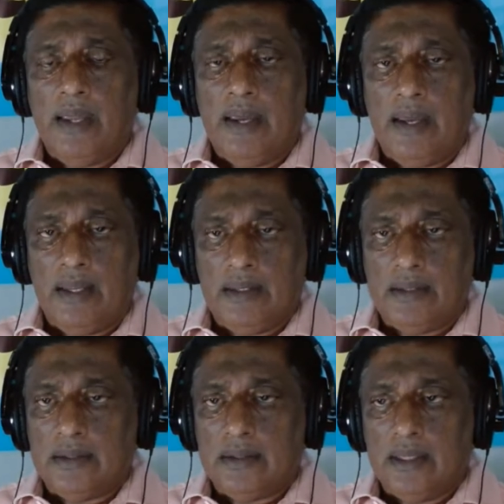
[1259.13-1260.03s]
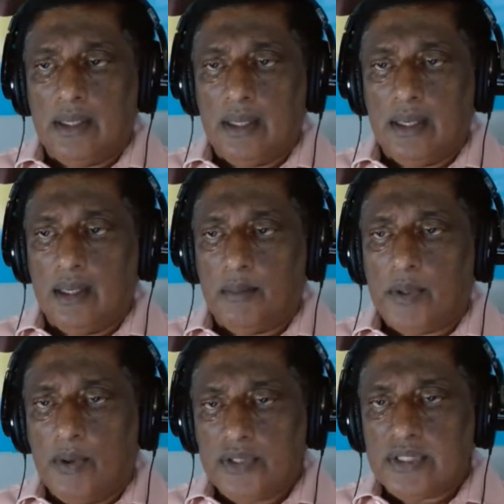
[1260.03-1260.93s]
and
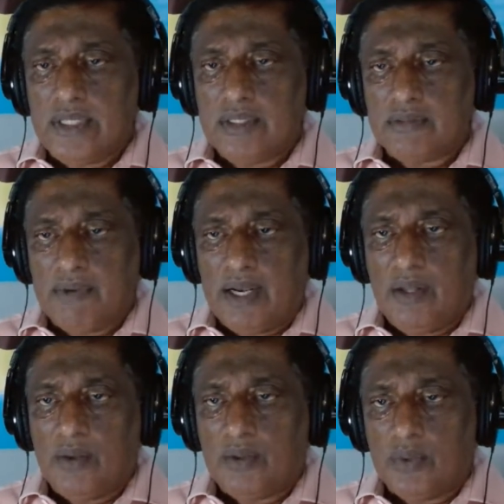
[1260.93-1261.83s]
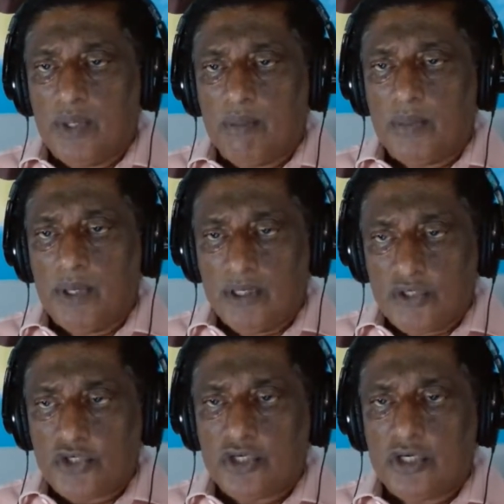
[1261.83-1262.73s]
cause these value to
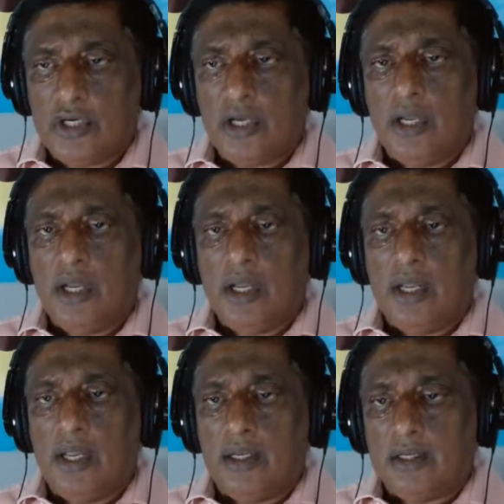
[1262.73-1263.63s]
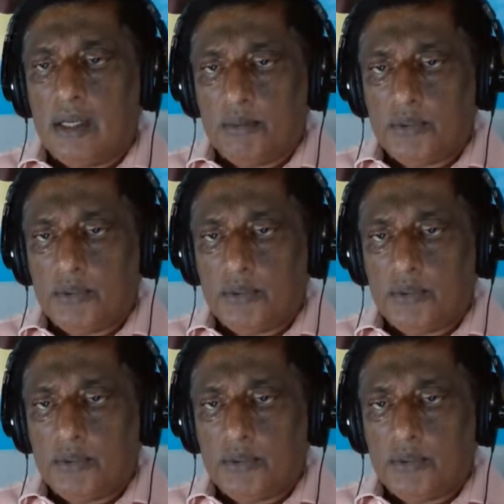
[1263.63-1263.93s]
emerge and come